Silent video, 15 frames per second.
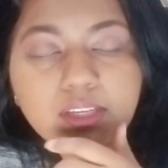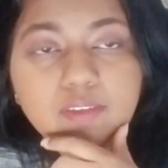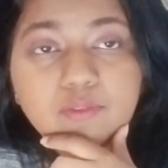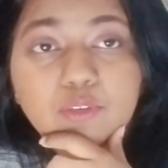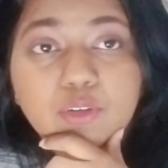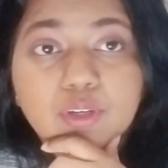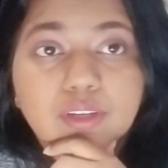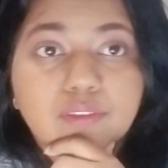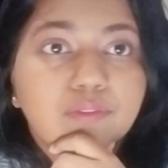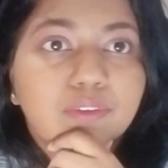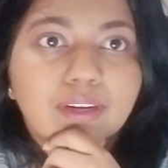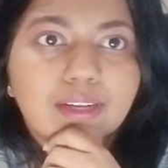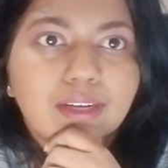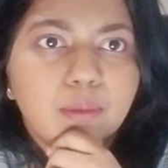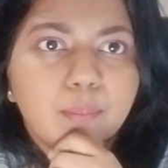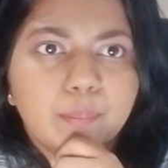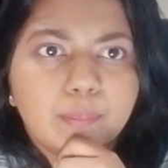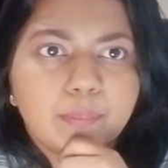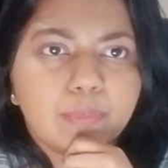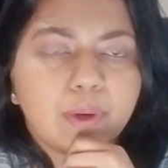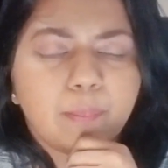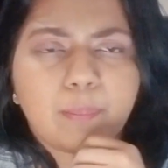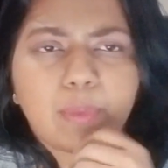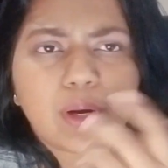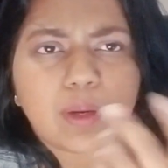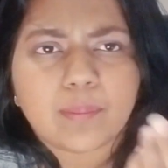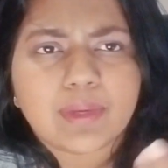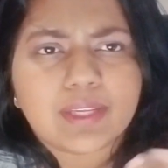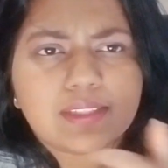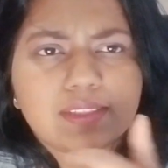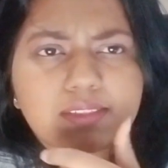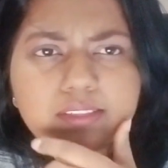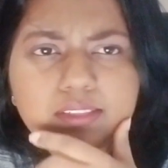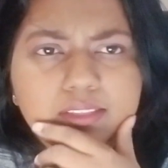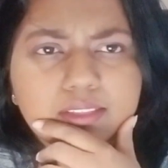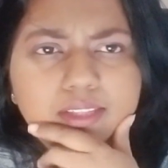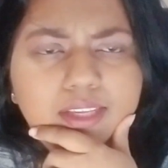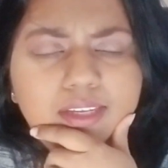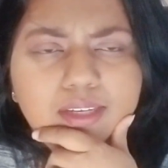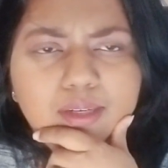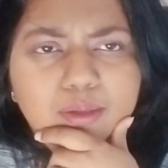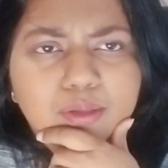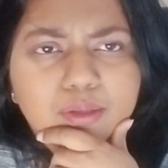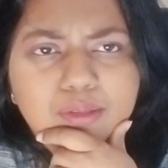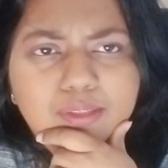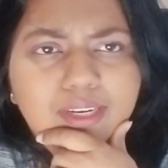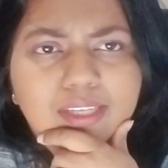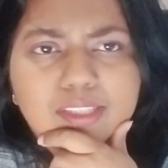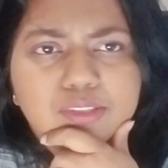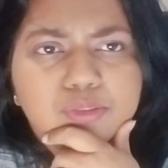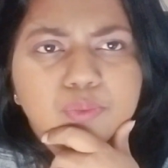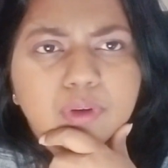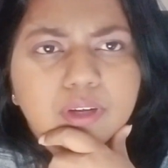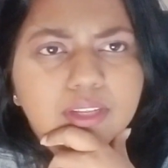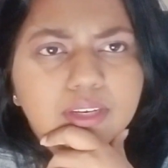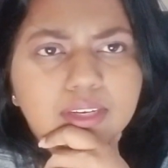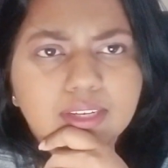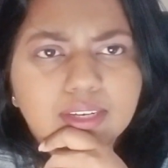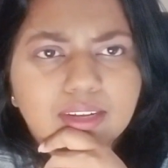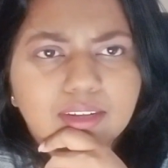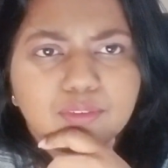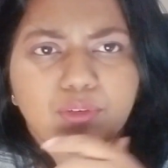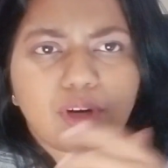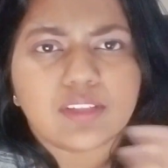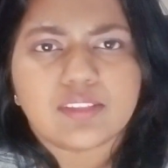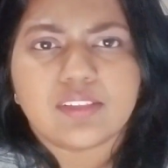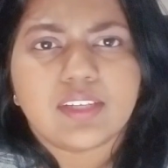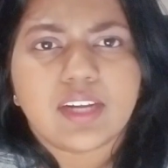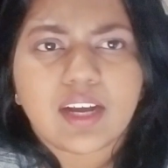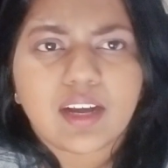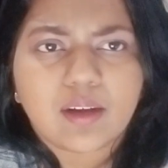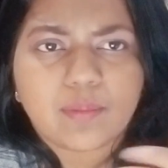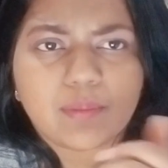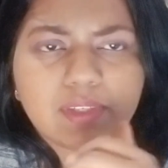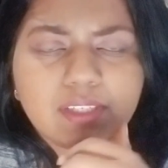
If you're looking for like a apartment, like a nice one in like Rotterdam,